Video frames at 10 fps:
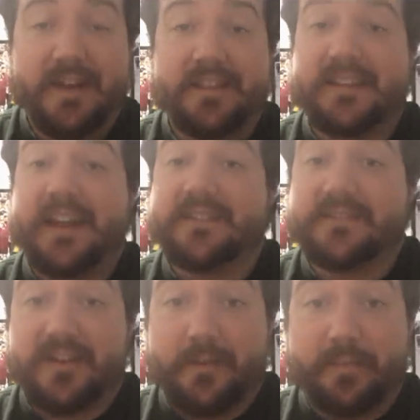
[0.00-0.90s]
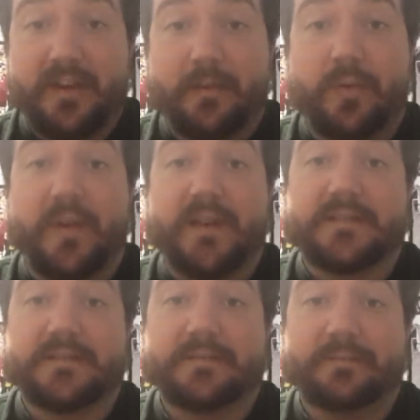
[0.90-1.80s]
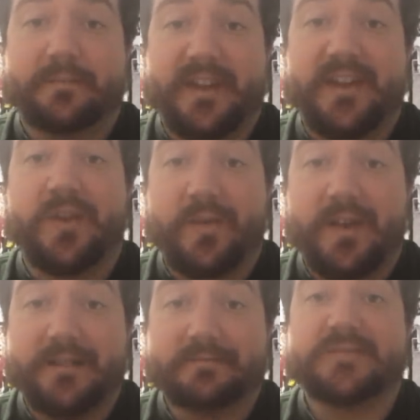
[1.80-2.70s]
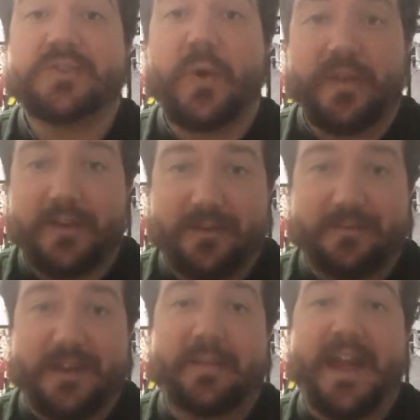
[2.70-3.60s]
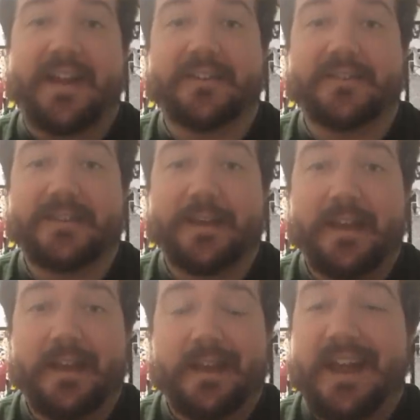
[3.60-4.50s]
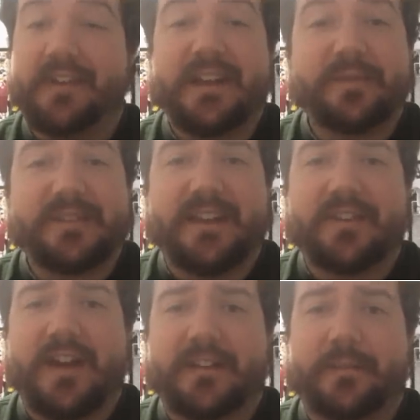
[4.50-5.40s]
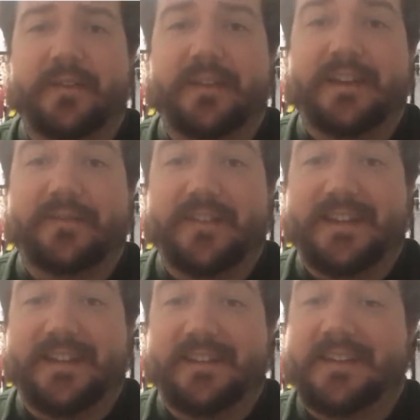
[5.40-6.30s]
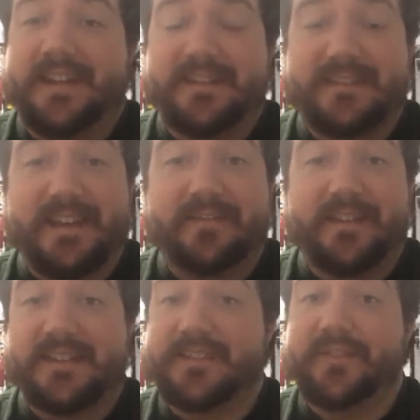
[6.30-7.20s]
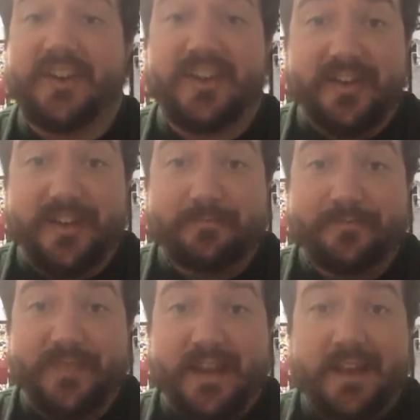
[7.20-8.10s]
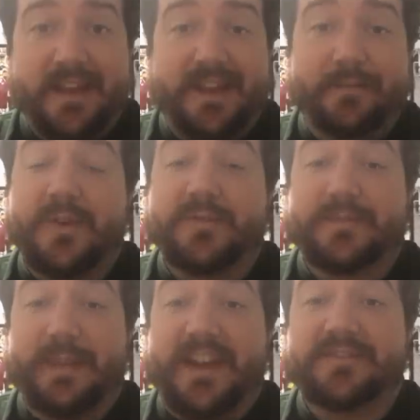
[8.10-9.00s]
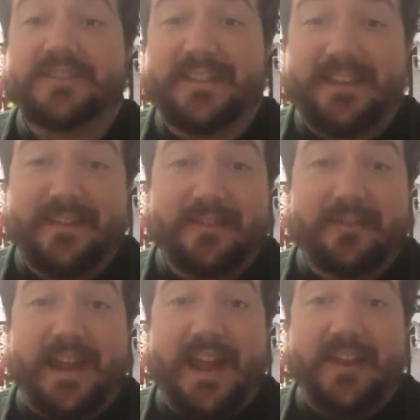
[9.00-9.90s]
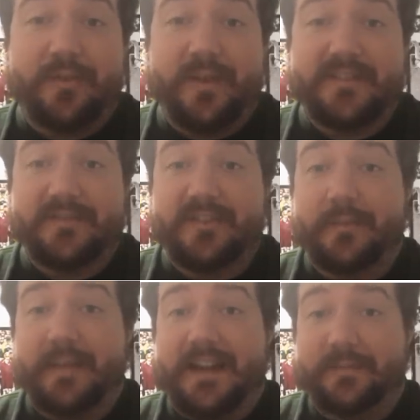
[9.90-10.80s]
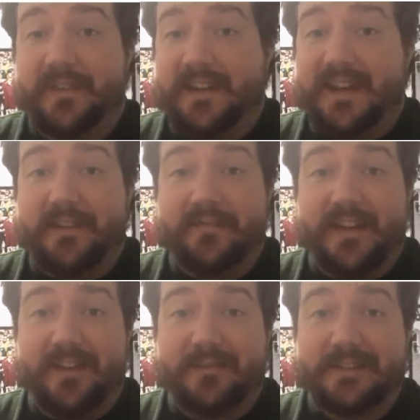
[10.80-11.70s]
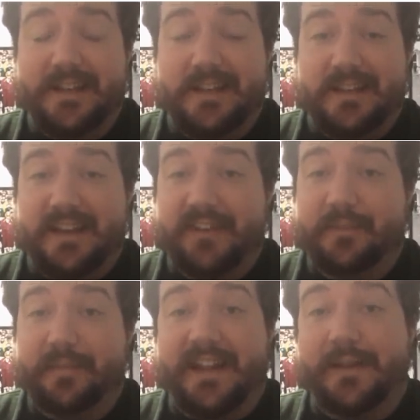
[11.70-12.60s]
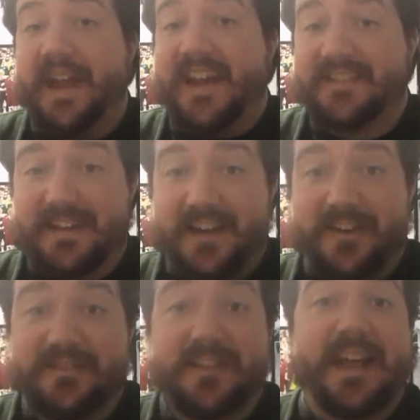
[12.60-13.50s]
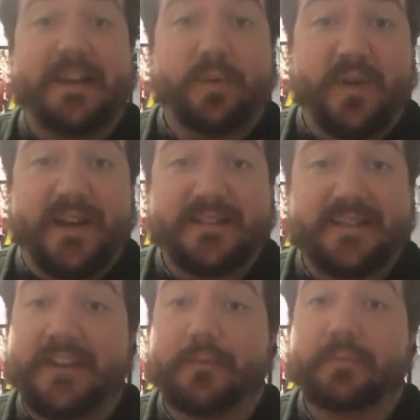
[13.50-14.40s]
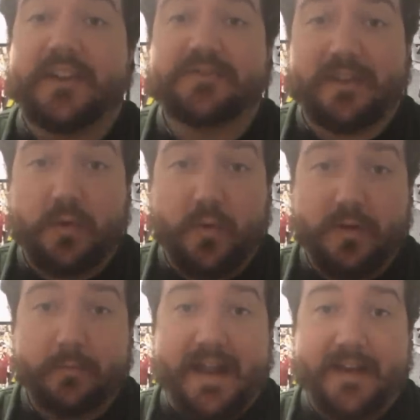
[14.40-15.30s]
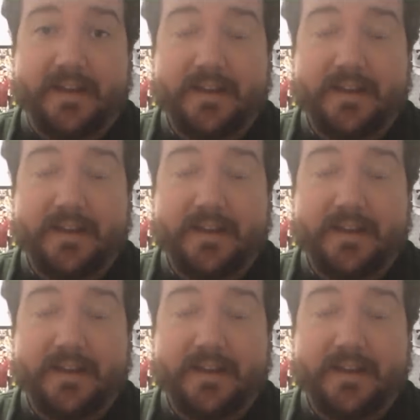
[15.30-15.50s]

The Titans are going to put up points, but you know what? So are the Green Bay Packers. I don't think what's getting talked about enough is that this Titans defense isn't very good. In most major statistical categories, they're near the bottom of the N F L. They give up a lot of passing yards, a lot of points, and they don't pressure the quarterback.